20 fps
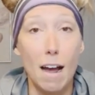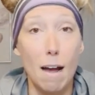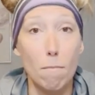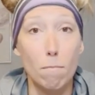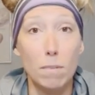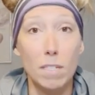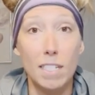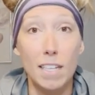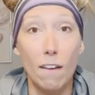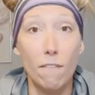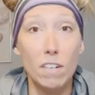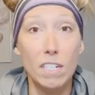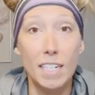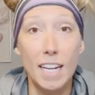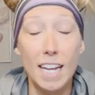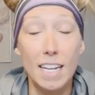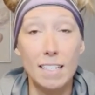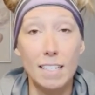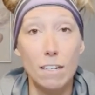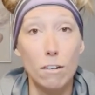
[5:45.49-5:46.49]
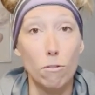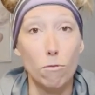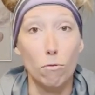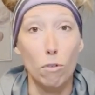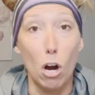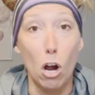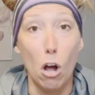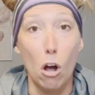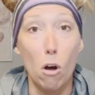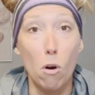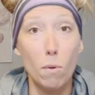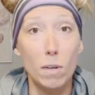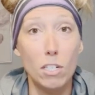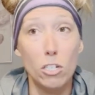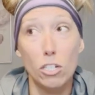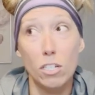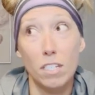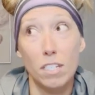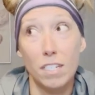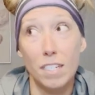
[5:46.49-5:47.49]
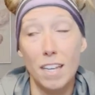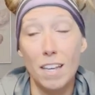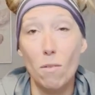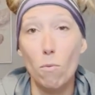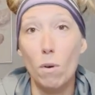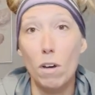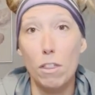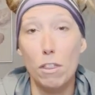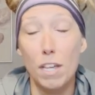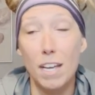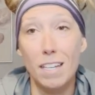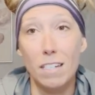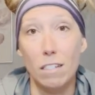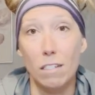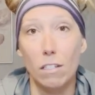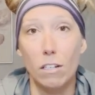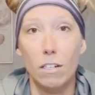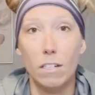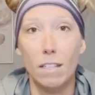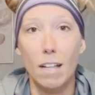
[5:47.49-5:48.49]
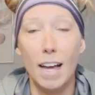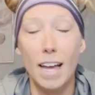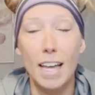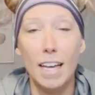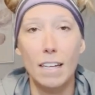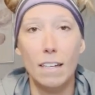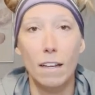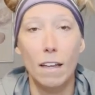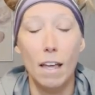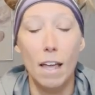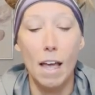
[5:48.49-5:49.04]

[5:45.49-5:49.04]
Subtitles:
7 days in a row and just see what things look like.